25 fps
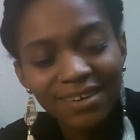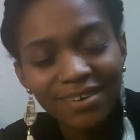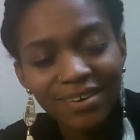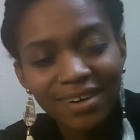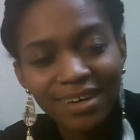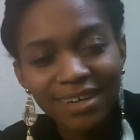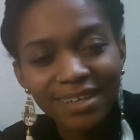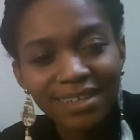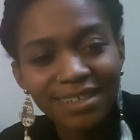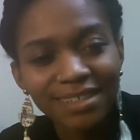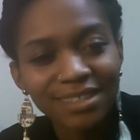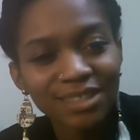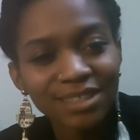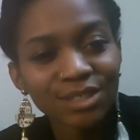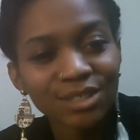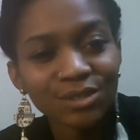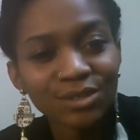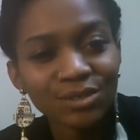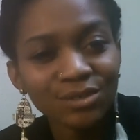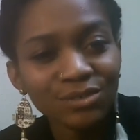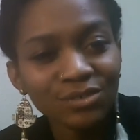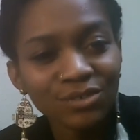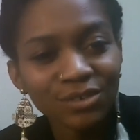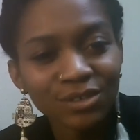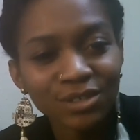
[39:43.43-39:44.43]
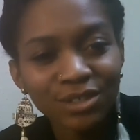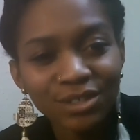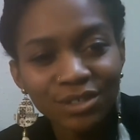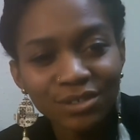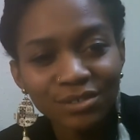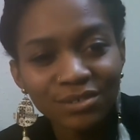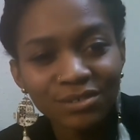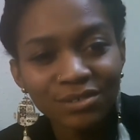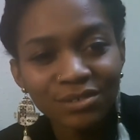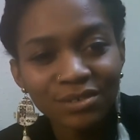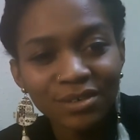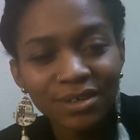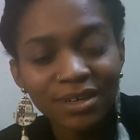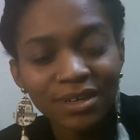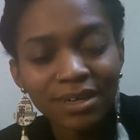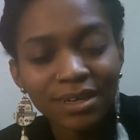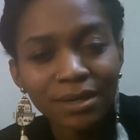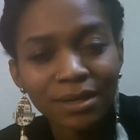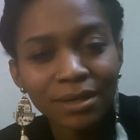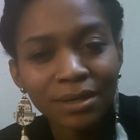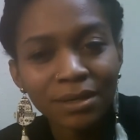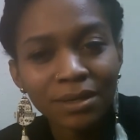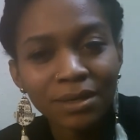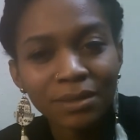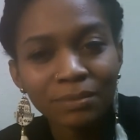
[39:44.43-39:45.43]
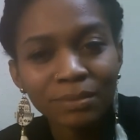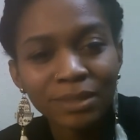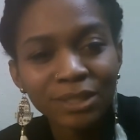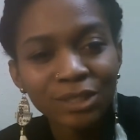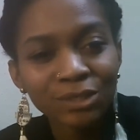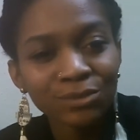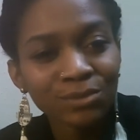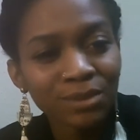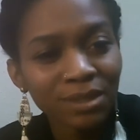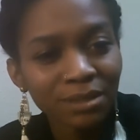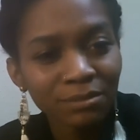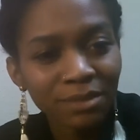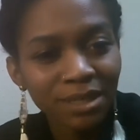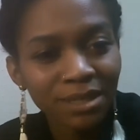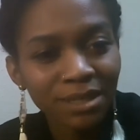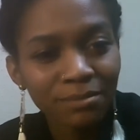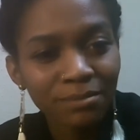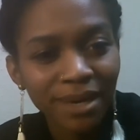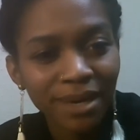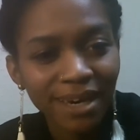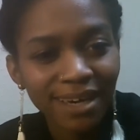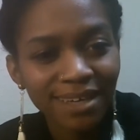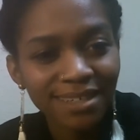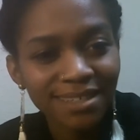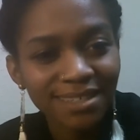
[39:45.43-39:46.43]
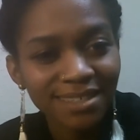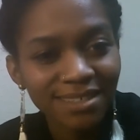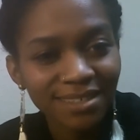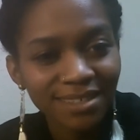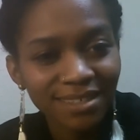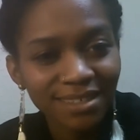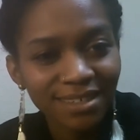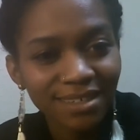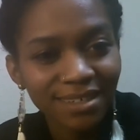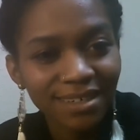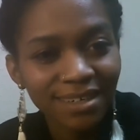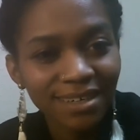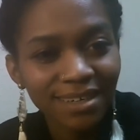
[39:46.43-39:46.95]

right? It's new for you, but you want to be a master